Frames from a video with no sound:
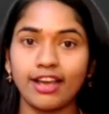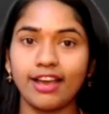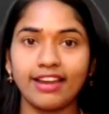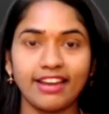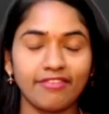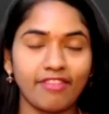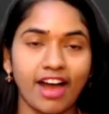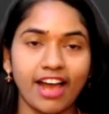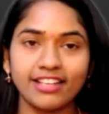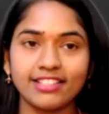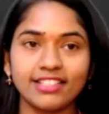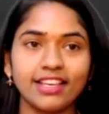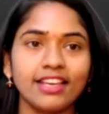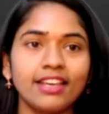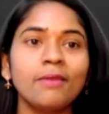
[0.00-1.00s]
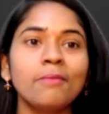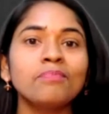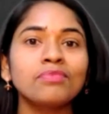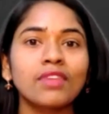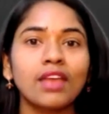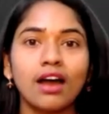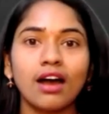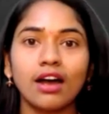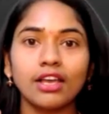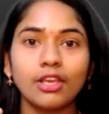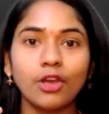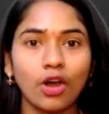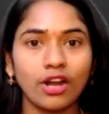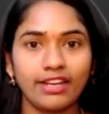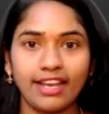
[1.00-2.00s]
revising
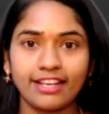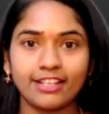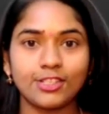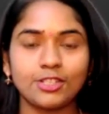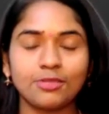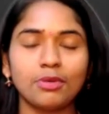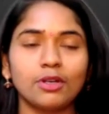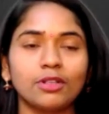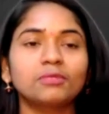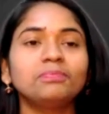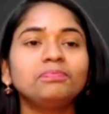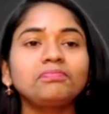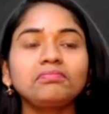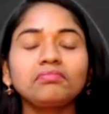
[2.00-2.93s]
your textbook.